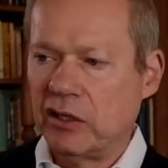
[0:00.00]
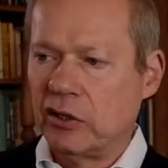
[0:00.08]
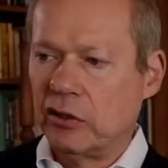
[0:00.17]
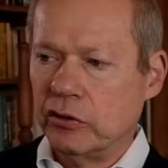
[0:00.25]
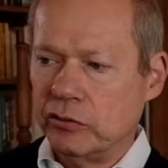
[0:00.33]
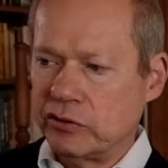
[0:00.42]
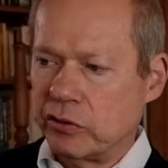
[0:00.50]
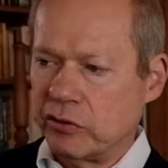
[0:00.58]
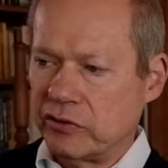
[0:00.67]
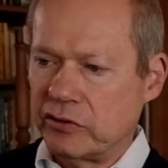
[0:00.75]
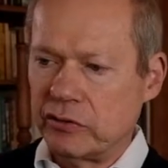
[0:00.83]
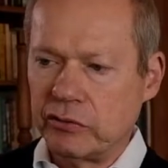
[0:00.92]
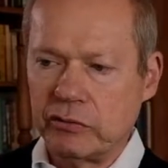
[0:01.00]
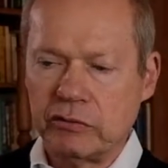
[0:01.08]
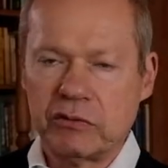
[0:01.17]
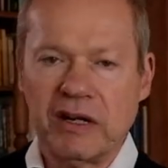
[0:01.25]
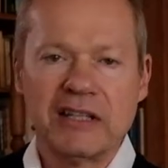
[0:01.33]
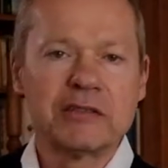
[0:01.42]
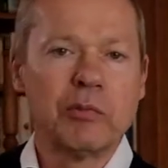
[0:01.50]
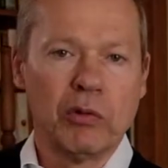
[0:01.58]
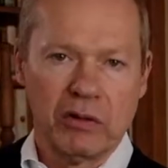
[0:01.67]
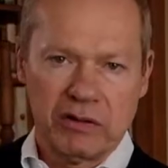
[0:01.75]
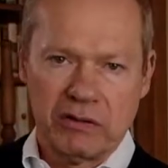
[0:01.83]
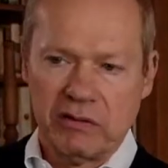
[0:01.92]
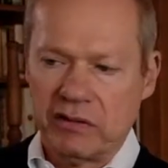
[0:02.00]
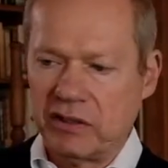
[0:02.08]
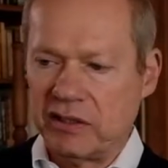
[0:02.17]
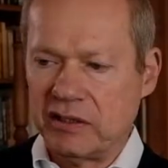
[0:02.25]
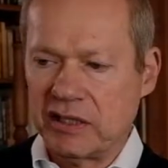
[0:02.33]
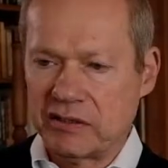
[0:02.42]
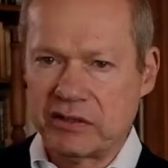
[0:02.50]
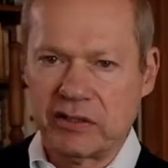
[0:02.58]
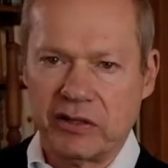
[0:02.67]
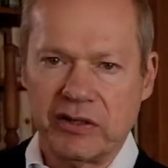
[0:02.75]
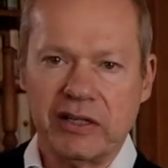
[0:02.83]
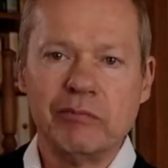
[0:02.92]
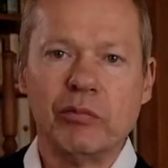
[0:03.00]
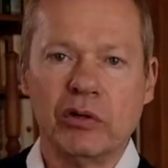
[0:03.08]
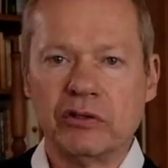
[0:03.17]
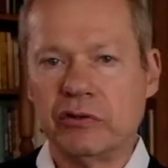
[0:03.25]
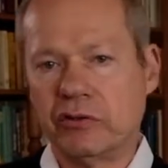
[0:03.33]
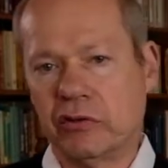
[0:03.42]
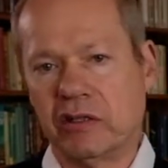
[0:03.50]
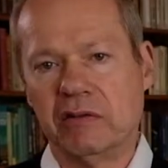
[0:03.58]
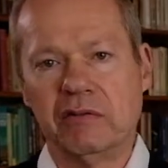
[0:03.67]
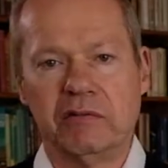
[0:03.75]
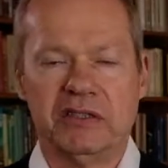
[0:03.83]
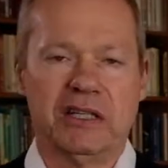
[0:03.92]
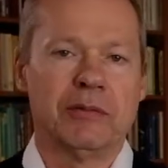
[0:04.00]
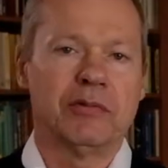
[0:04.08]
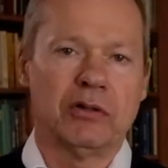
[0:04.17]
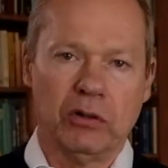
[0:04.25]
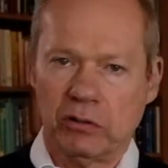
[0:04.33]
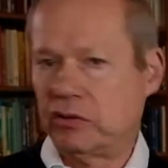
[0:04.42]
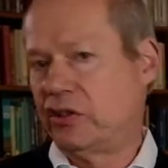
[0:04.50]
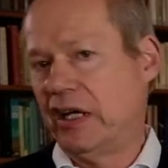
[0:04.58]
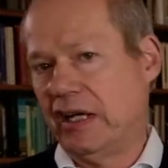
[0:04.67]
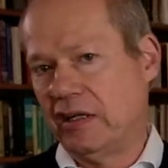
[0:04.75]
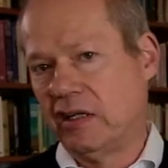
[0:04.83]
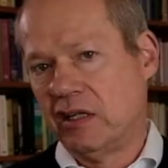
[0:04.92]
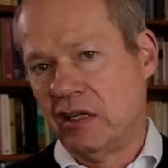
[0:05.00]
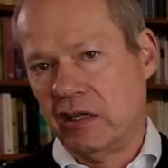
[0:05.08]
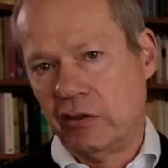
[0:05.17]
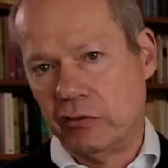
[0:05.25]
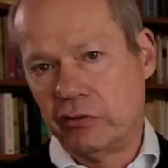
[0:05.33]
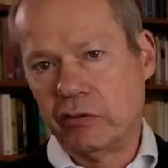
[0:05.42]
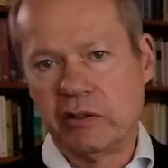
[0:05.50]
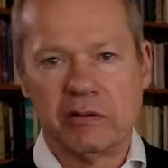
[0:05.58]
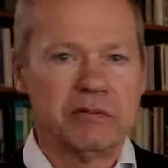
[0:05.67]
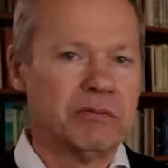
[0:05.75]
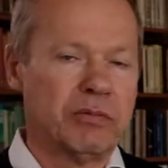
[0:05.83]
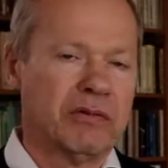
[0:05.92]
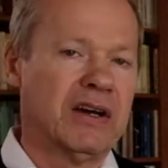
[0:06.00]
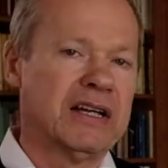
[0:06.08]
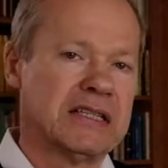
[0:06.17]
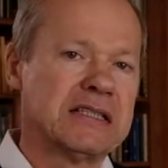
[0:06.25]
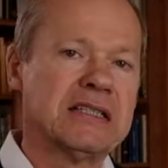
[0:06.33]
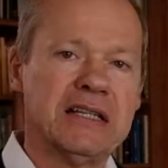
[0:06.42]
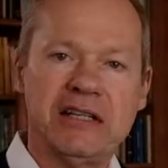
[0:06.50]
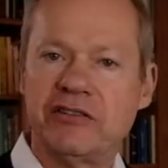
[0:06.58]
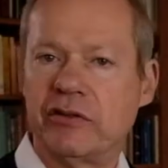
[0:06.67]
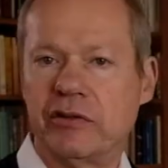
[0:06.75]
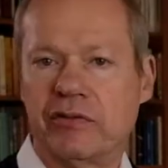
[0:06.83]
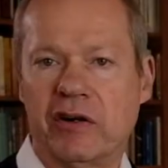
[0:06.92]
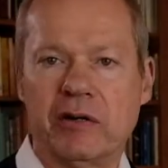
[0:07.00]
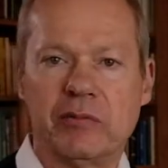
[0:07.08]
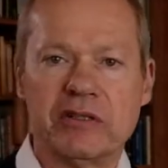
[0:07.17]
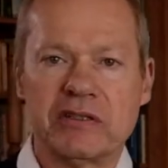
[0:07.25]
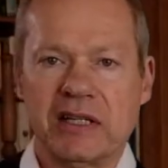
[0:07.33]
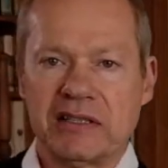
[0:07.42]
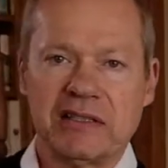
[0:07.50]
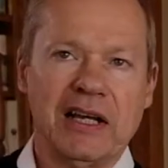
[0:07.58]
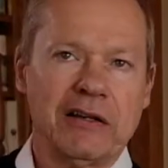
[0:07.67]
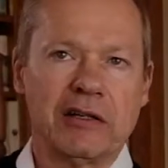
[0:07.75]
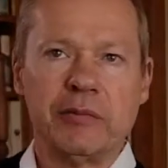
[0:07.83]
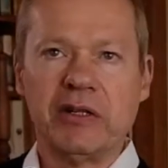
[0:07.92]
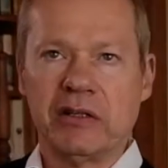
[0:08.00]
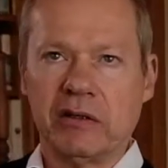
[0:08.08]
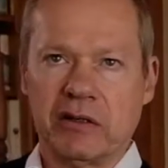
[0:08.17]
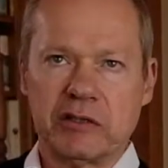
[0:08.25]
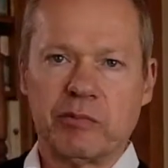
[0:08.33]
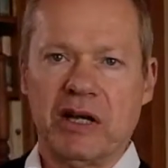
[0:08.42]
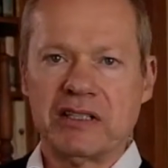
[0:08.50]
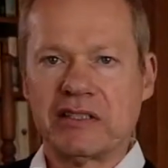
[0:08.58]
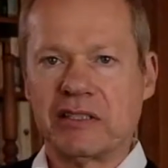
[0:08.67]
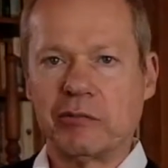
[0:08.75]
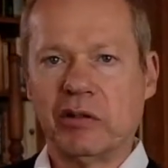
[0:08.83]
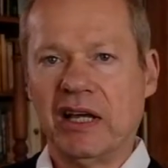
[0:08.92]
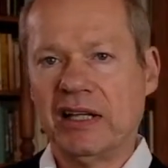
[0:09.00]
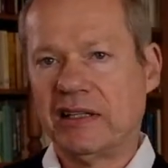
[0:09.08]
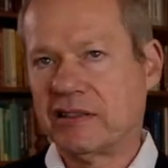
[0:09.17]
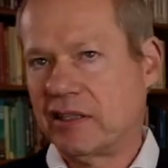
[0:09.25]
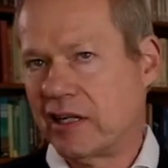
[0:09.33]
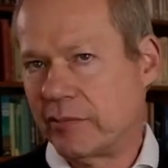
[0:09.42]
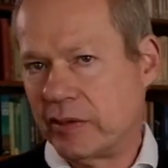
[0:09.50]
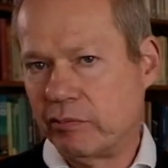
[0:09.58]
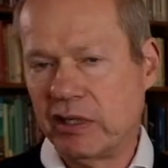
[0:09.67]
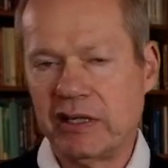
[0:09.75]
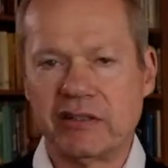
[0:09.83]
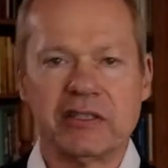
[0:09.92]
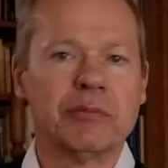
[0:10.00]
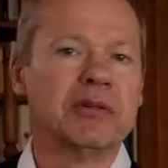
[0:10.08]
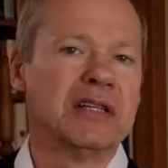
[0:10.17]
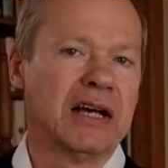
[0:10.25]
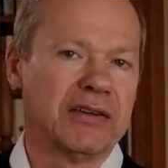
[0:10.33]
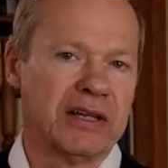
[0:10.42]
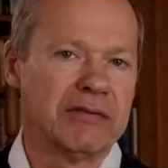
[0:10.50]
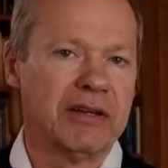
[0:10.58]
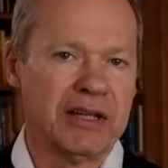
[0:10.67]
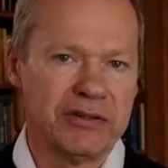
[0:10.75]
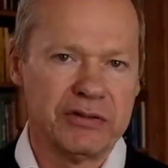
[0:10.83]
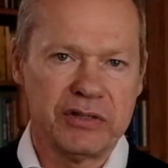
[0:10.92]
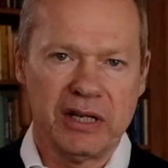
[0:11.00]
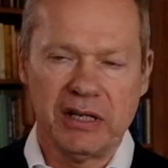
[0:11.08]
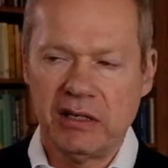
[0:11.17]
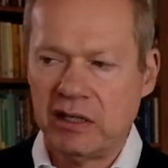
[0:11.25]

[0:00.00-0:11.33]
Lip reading: Who's going to transport the necessary inputs? Who's going to set up the cold chain? Who's going to provide the seeds to the farmers? That's not going to be the large processing plant. That's got to be players up and down that value chain.